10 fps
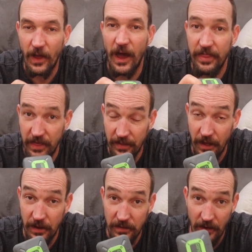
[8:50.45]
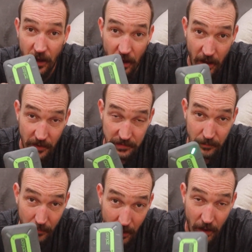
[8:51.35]
I think that is an
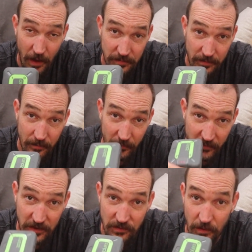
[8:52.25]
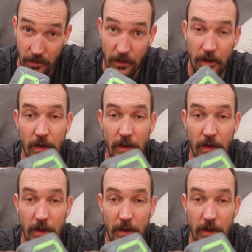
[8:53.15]
awesome, awesome feature.